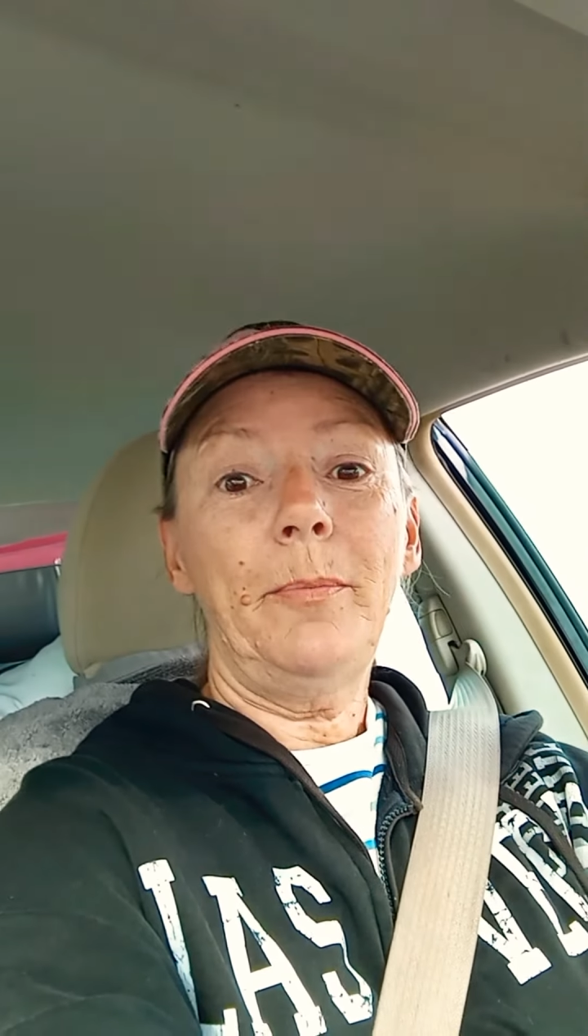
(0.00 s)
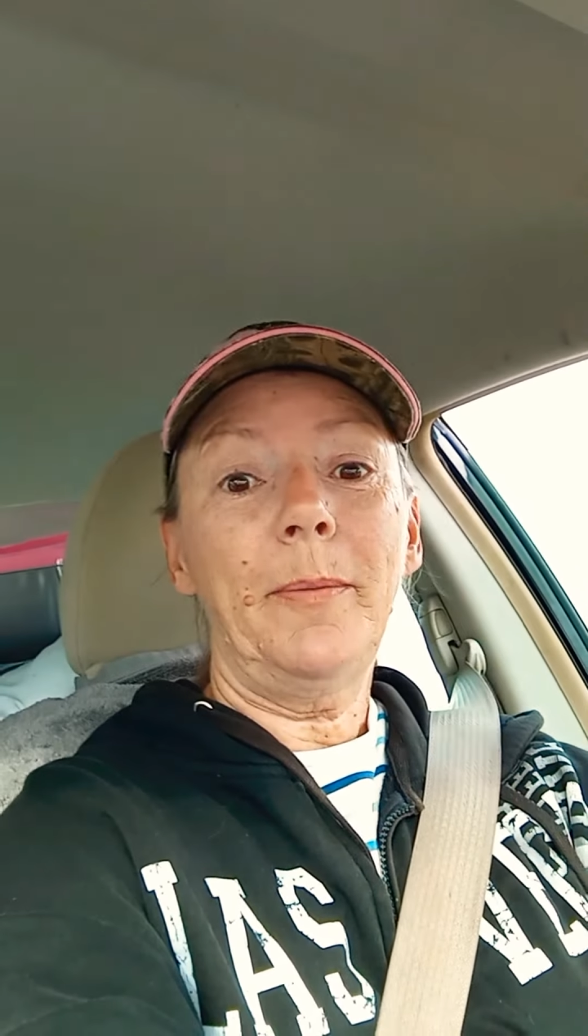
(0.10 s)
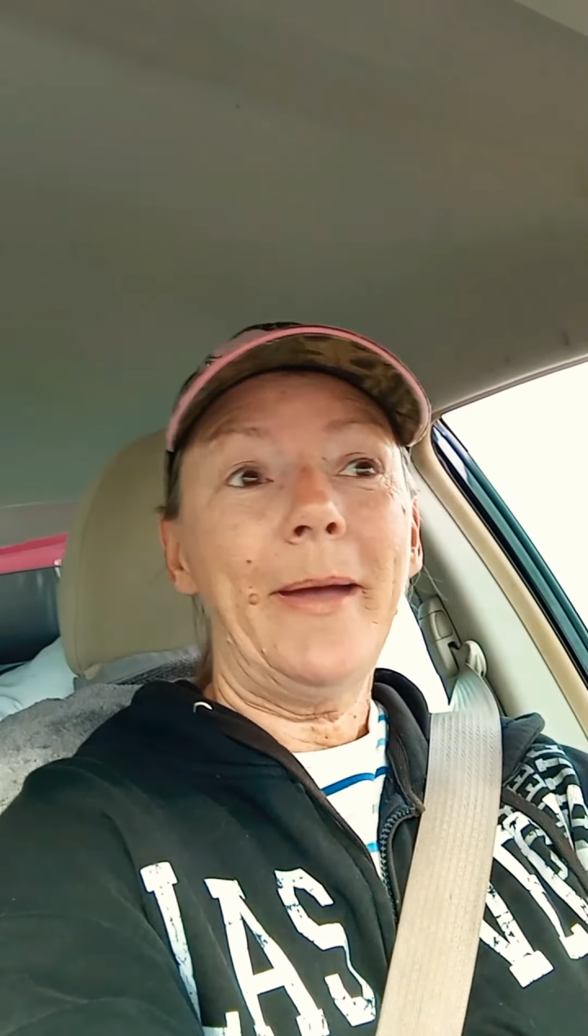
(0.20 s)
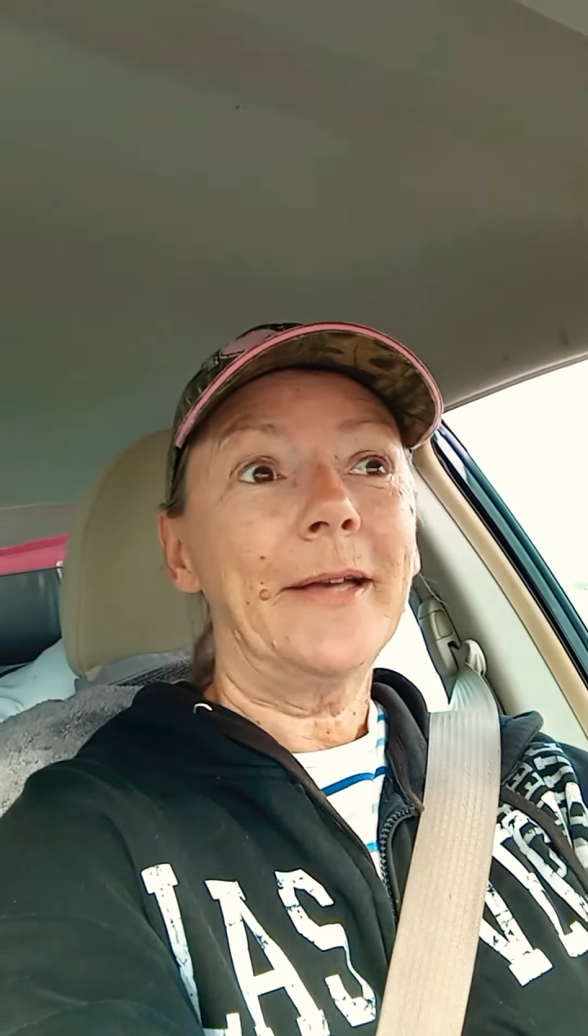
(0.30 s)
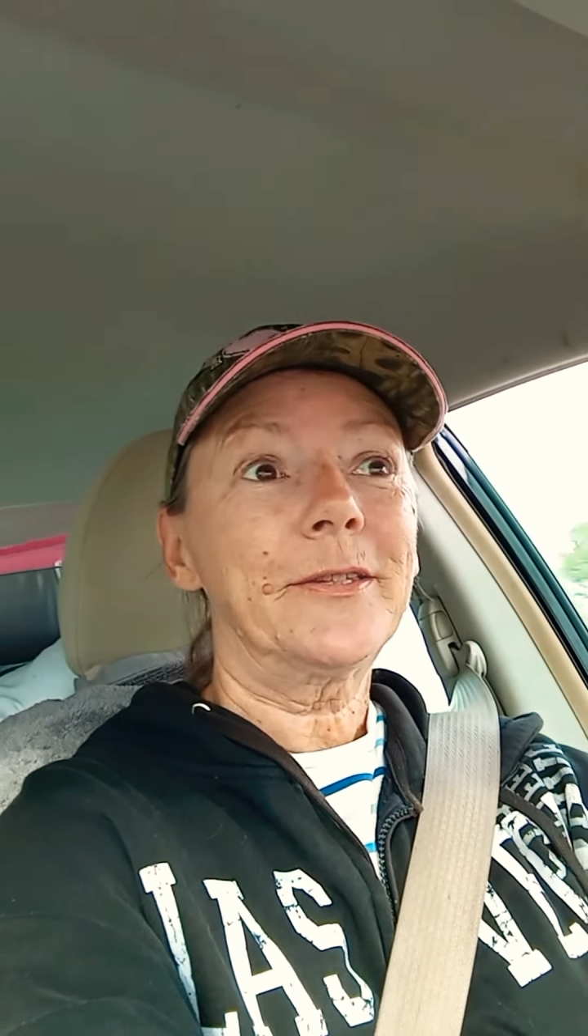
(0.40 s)
be
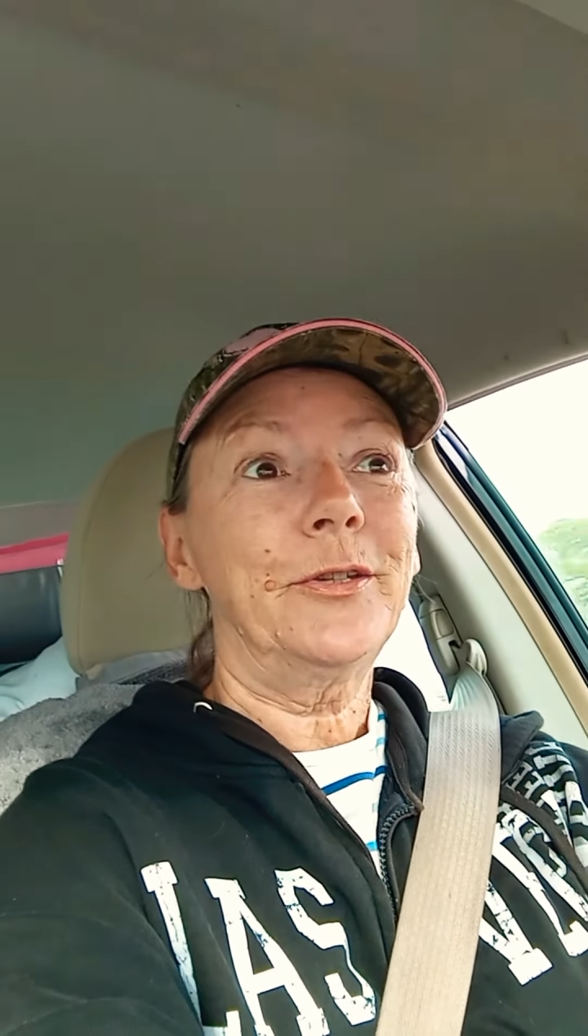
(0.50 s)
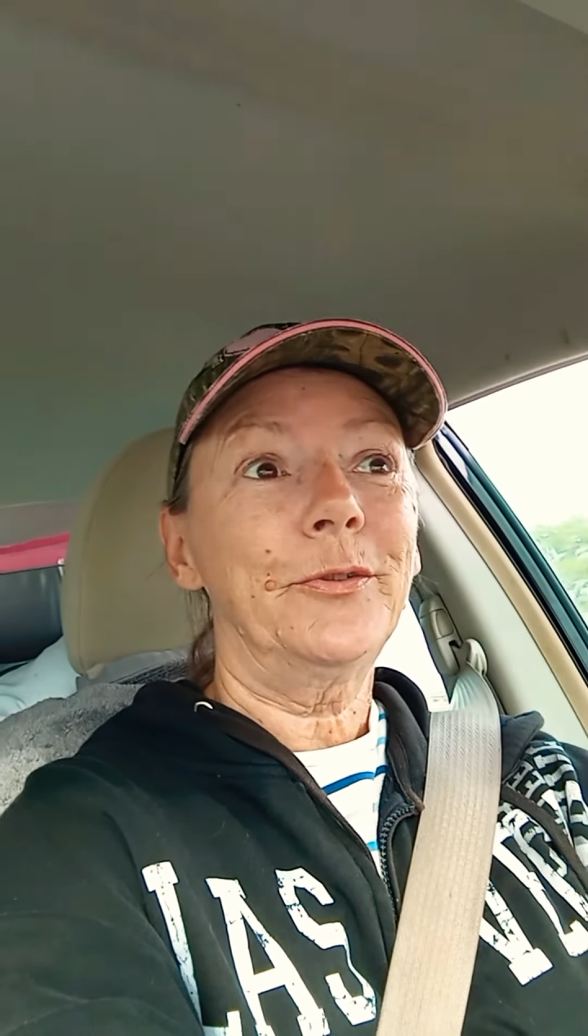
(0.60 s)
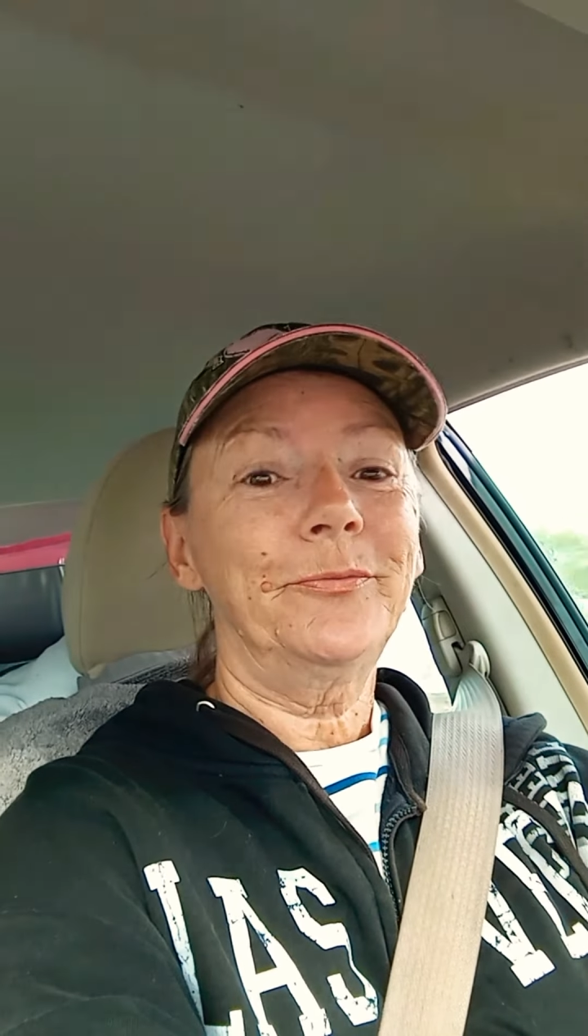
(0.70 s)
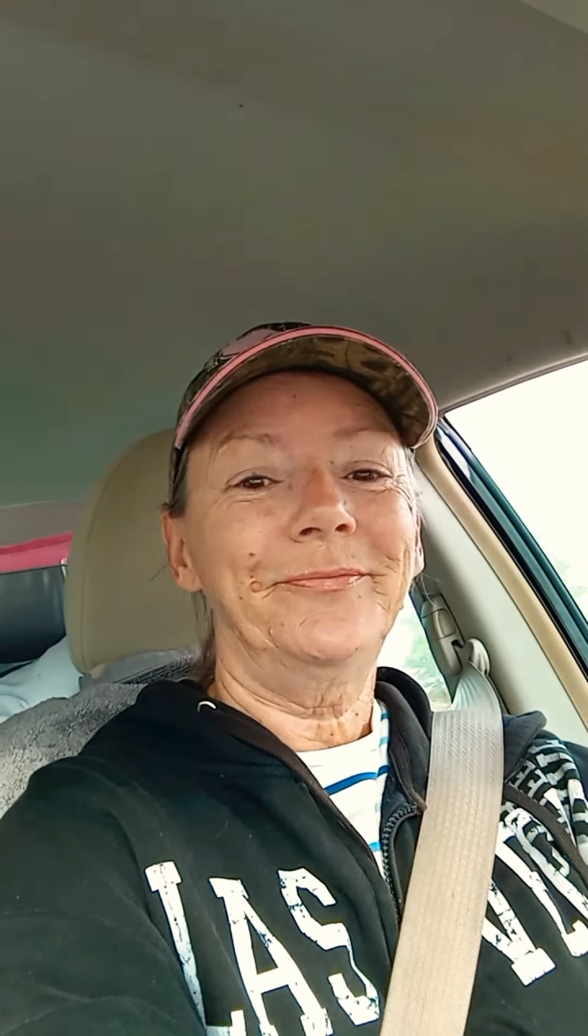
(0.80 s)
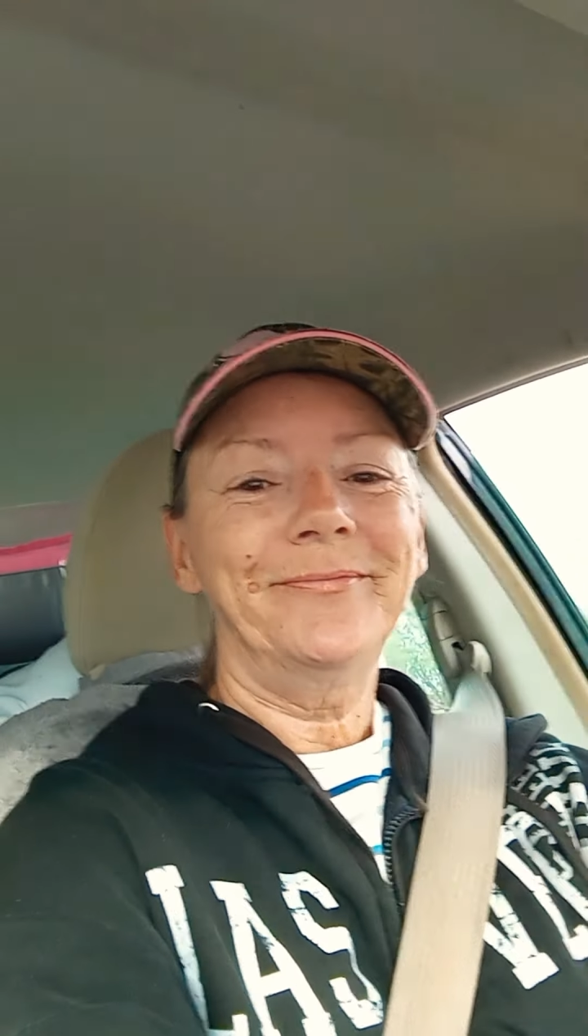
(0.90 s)
back soon.
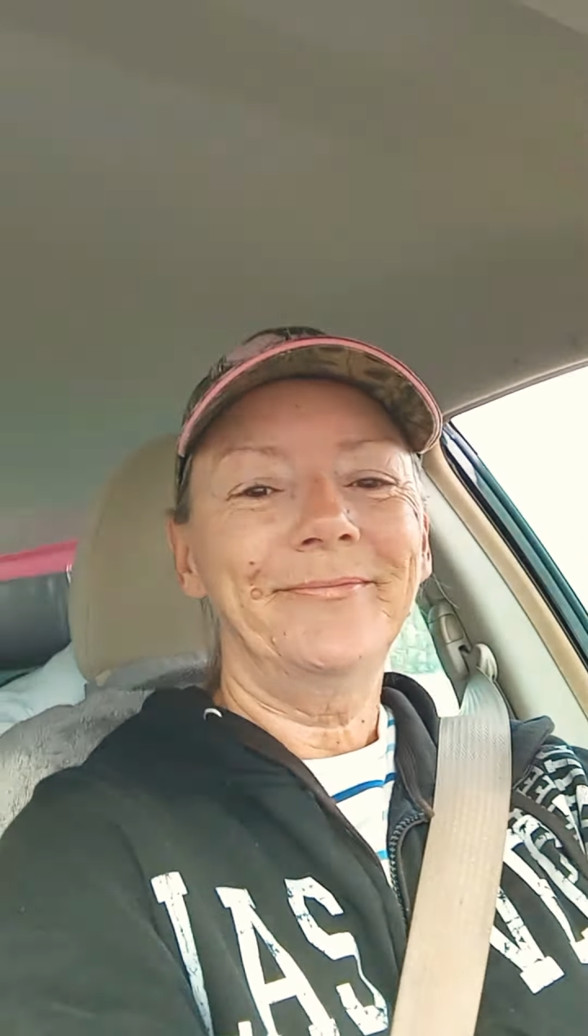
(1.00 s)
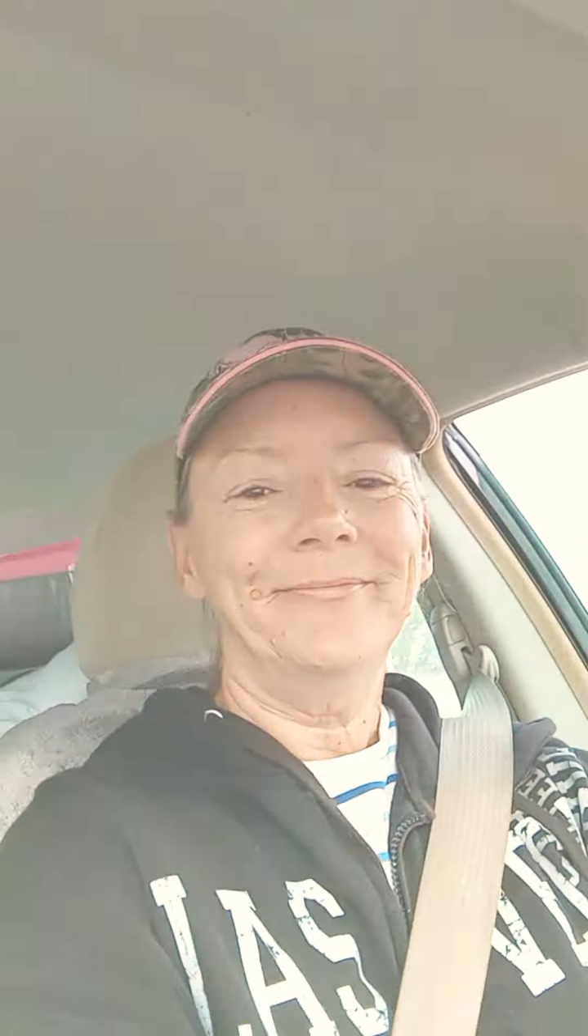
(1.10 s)
I